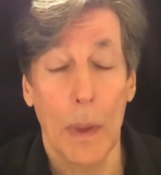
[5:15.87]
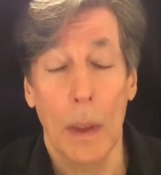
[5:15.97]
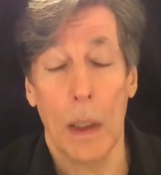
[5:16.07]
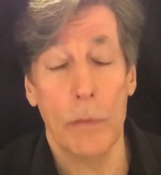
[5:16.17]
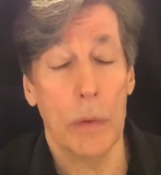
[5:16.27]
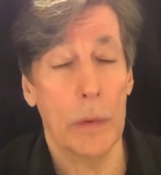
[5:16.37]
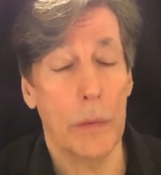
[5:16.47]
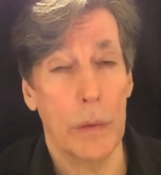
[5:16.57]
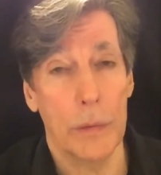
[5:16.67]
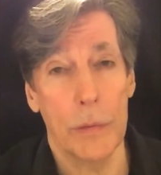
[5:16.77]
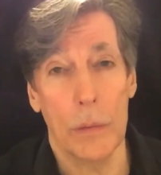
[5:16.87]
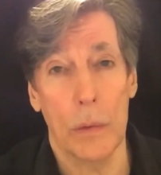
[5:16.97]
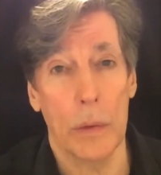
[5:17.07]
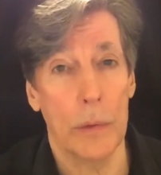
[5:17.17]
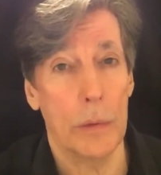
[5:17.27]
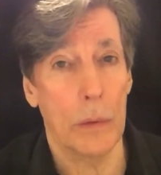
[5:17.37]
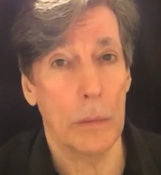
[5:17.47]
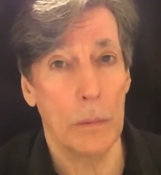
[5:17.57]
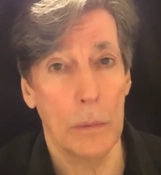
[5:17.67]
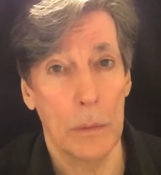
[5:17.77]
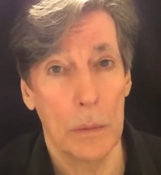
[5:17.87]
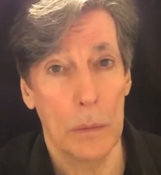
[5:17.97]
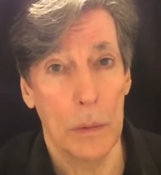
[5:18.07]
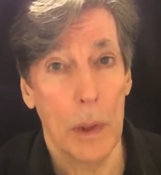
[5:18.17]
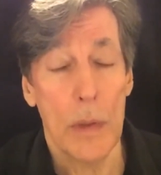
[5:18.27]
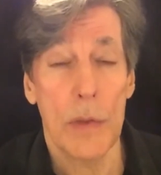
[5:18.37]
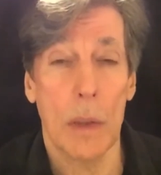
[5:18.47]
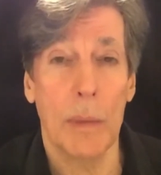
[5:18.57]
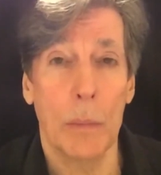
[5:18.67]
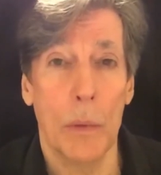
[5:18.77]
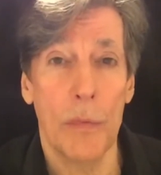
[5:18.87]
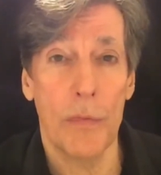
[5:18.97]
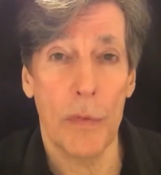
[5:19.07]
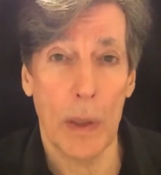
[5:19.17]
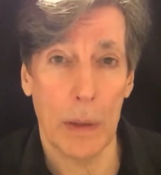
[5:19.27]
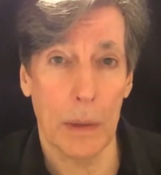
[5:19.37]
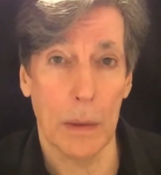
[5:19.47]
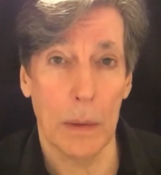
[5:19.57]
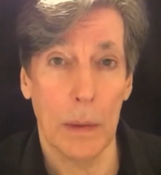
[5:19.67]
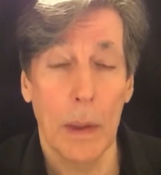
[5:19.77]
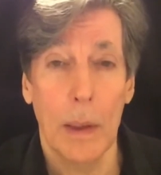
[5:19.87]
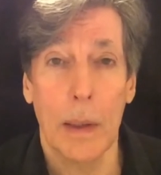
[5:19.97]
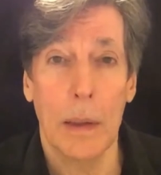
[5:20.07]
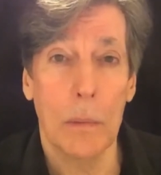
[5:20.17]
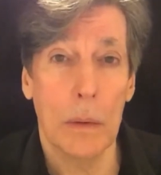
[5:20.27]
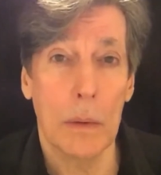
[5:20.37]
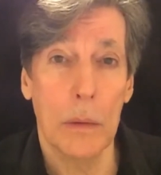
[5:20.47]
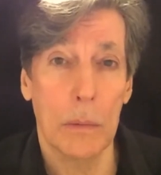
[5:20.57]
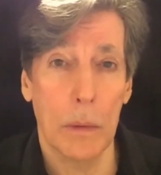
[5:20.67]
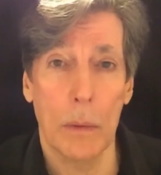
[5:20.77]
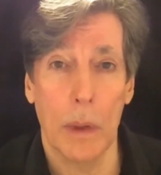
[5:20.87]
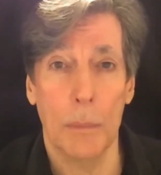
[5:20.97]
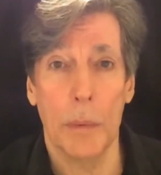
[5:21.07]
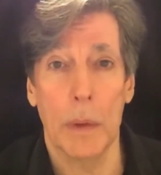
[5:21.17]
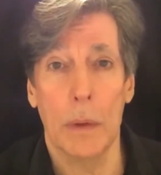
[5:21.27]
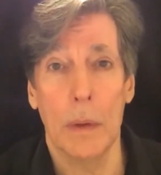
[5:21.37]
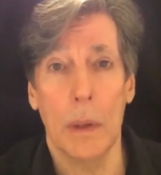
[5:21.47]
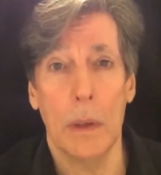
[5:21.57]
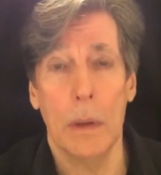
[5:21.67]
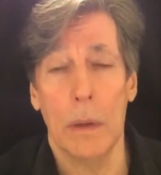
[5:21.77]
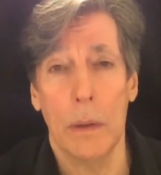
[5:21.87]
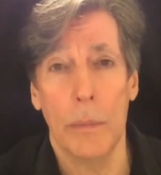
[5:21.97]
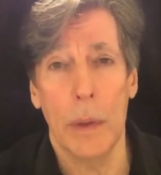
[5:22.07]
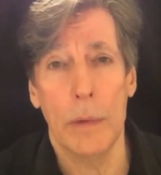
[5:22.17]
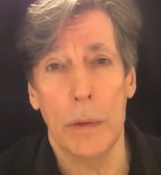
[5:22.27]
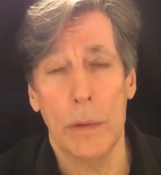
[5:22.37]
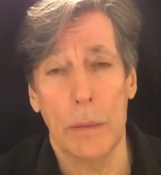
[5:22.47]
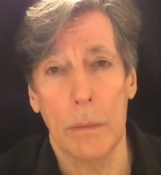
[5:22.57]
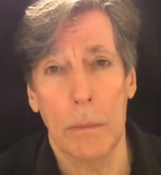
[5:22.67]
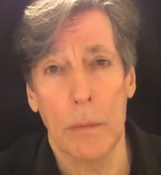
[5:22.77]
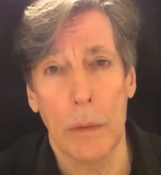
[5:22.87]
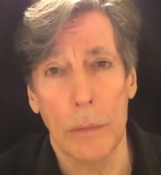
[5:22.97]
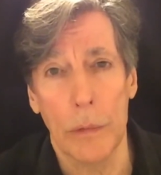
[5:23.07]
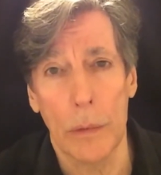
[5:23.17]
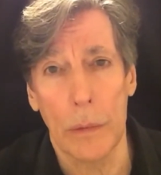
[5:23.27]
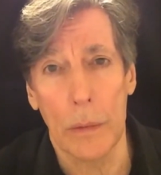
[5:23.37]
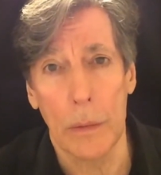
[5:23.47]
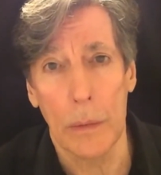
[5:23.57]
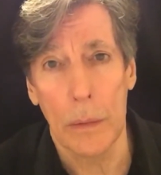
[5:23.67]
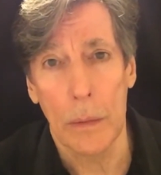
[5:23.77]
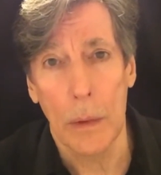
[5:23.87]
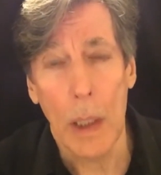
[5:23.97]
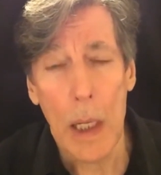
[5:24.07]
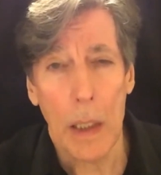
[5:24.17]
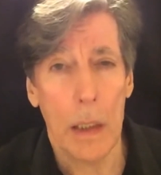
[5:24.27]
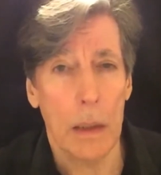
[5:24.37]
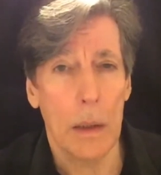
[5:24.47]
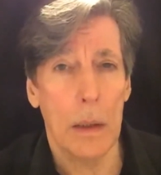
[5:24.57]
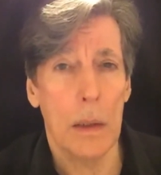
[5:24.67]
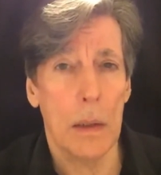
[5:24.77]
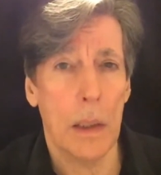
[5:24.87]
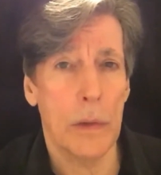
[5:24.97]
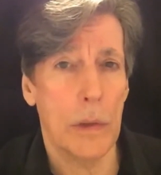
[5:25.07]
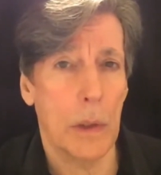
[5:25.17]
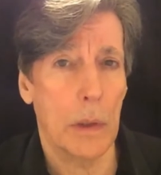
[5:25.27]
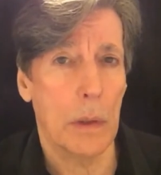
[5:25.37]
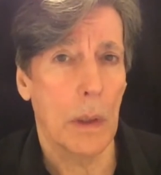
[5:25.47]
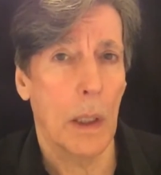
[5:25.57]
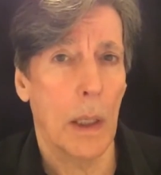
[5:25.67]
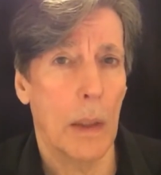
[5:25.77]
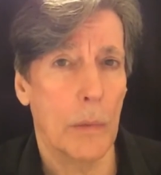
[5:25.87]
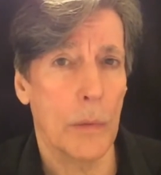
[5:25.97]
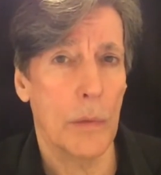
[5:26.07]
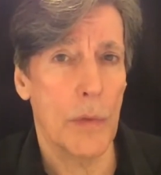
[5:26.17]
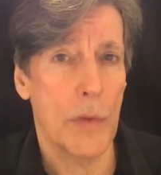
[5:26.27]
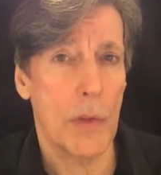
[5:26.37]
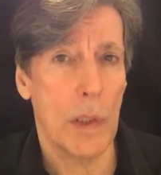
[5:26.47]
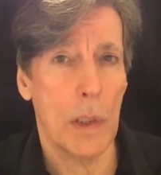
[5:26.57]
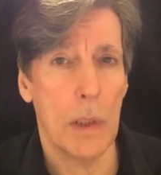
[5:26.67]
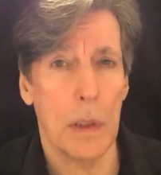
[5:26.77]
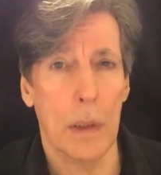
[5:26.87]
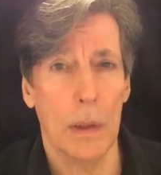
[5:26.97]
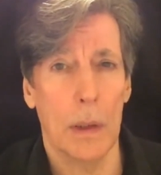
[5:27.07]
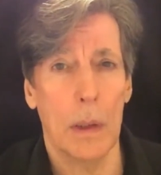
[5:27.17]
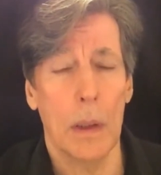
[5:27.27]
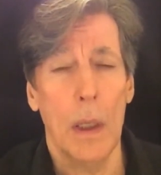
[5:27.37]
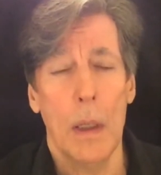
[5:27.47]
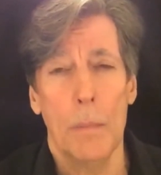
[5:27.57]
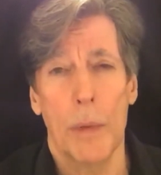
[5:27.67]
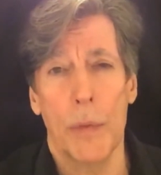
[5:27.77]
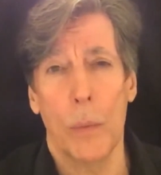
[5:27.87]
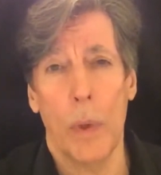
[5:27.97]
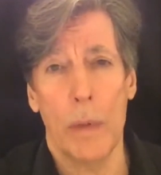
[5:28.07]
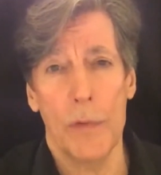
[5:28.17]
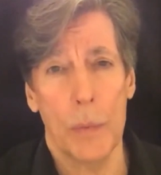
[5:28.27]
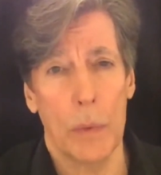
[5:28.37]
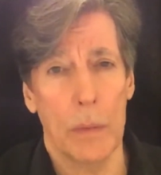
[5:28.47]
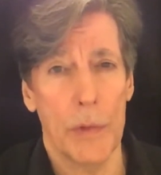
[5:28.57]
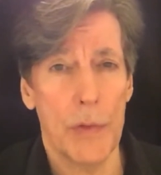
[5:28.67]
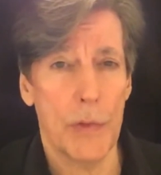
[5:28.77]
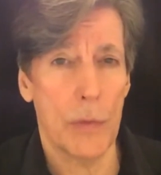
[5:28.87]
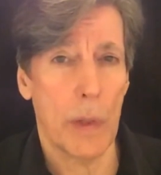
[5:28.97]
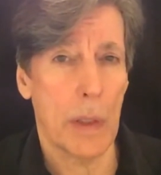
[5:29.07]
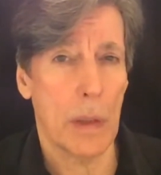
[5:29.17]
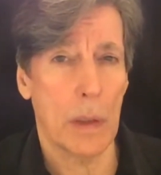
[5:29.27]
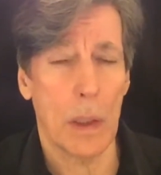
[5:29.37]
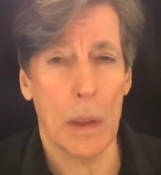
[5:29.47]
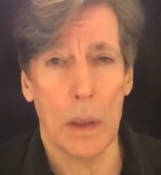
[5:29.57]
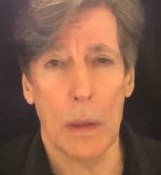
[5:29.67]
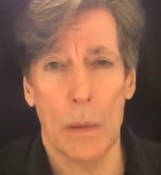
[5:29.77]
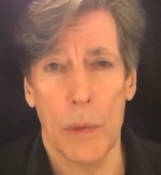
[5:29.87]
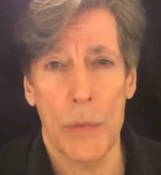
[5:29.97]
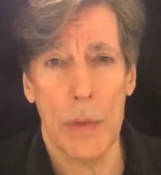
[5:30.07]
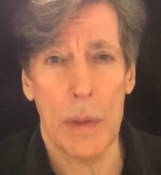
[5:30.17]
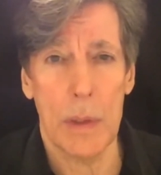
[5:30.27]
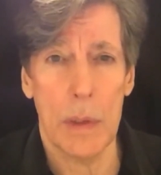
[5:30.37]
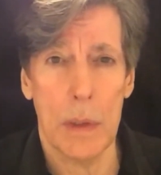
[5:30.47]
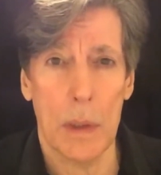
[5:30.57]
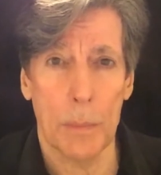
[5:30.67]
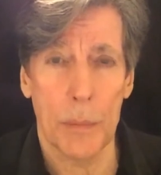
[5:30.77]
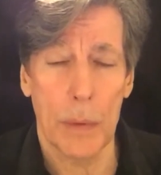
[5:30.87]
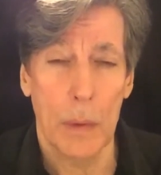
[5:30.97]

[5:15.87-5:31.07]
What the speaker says: I've heard this story, Toad. Someone will find it and it will grow up and lead a religious revolution. He nudged it out to sea a little, but the waves were of a strength that the thing almost tipped,